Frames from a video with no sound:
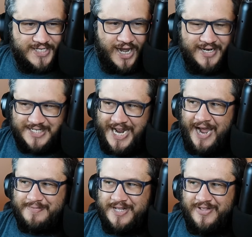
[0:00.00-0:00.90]

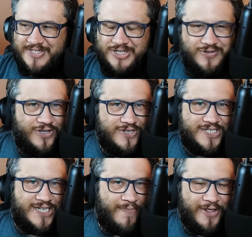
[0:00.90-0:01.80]
untapped unless you use
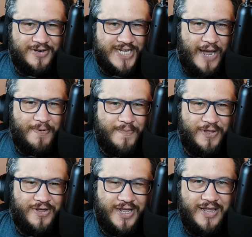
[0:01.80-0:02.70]
some other tap
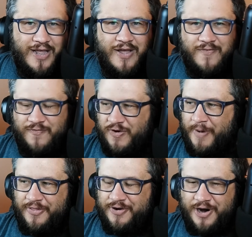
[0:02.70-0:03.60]
ability from
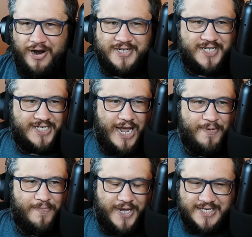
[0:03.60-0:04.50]
other cards to tap
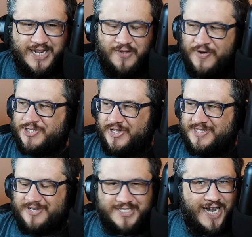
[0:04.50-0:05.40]
it, because it has Vigilance,
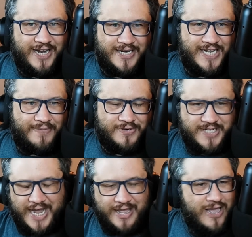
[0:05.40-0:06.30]
so it's not going to tap to
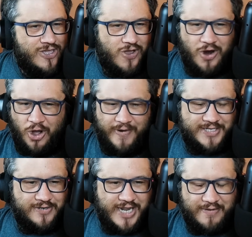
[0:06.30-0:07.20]
attack. You can always
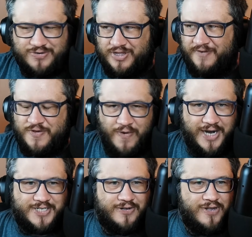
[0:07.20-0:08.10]
do damage with it if you want to.